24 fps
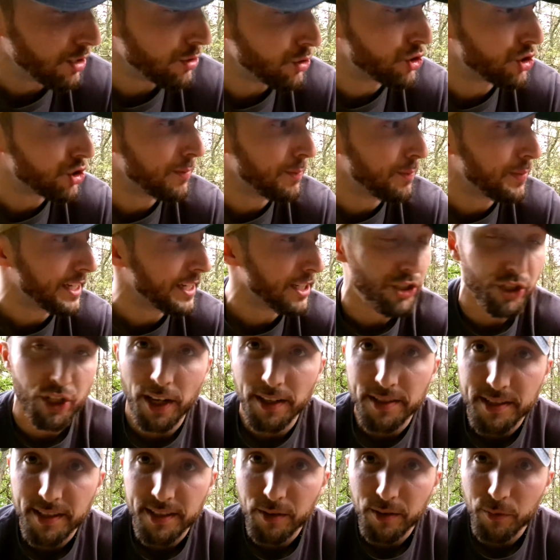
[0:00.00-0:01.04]
you should be
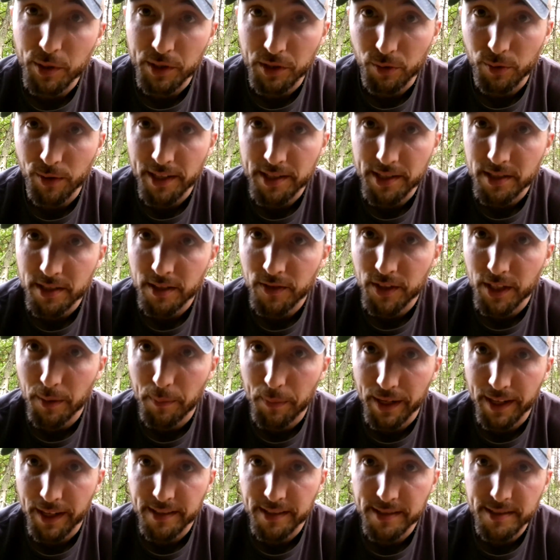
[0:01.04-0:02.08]
adjusting with the rest of your
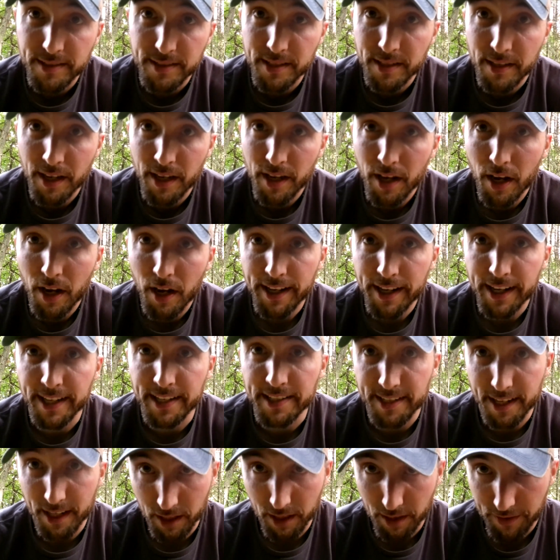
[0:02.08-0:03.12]
pins
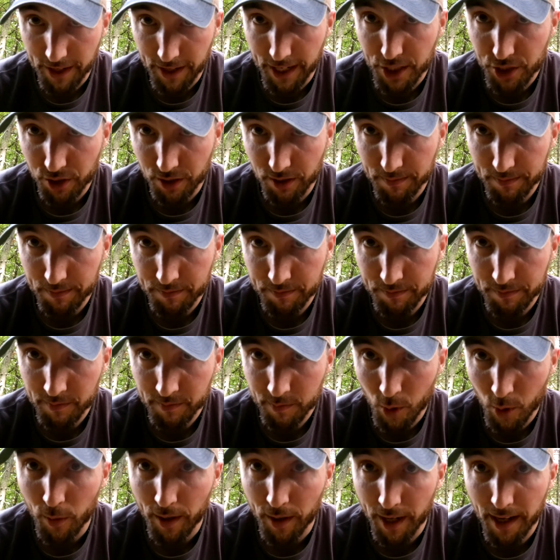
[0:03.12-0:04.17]
is elevation.
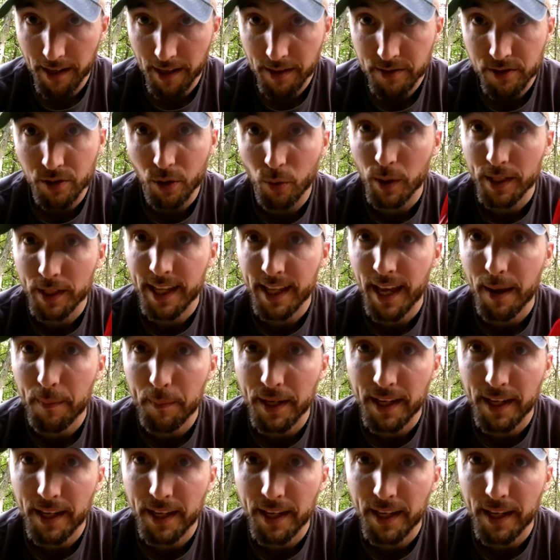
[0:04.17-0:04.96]
Okay, so what that